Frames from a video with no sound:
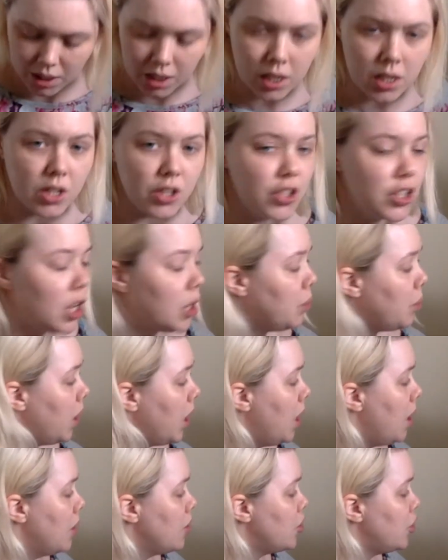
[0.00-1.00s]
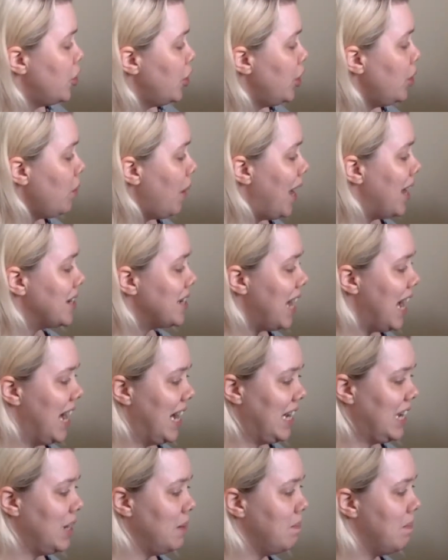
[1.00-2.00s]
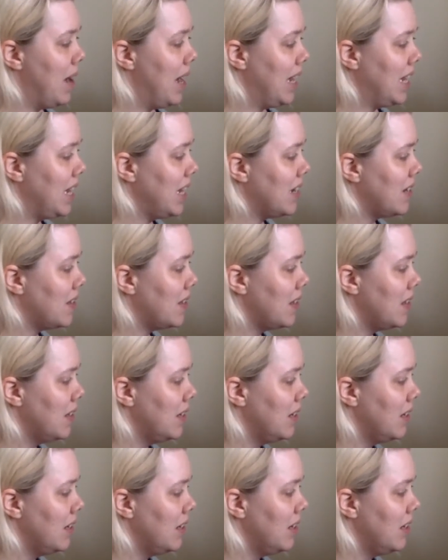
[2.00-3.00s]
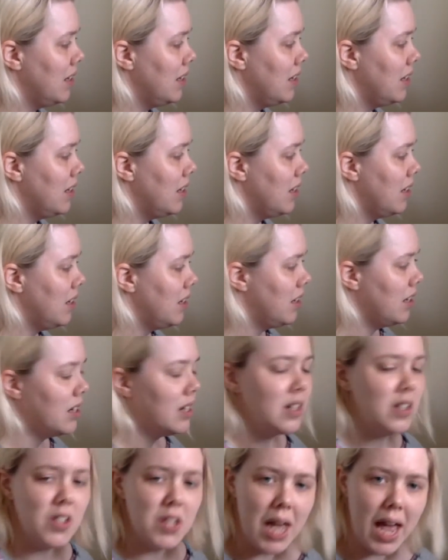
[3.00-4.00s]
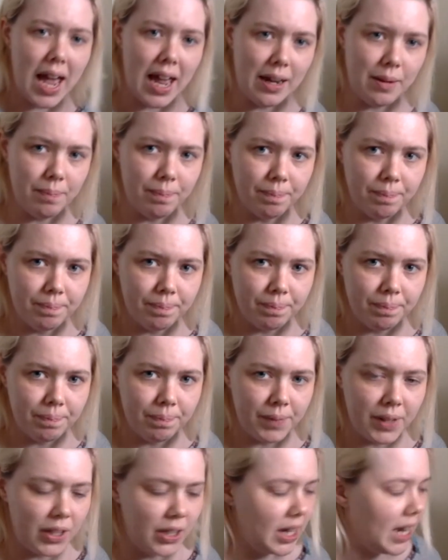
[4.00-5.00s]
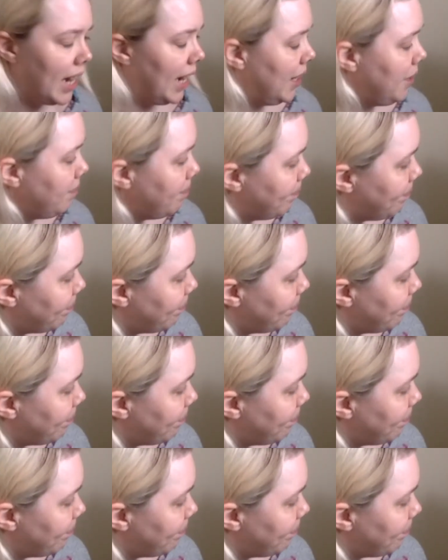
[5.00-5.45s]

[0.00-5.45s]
So 2 add 8 makes 10. Okay.